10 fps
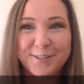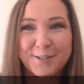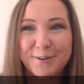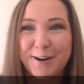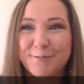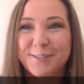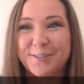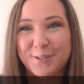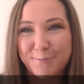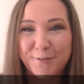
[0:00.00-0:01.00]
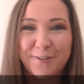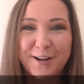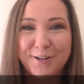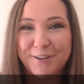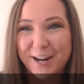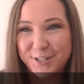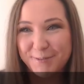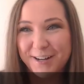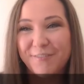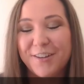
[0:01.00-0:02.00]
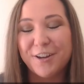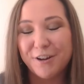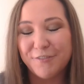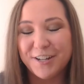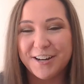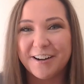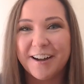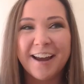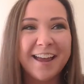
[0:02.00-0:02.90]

so I was a super fun graduate of the COVID year.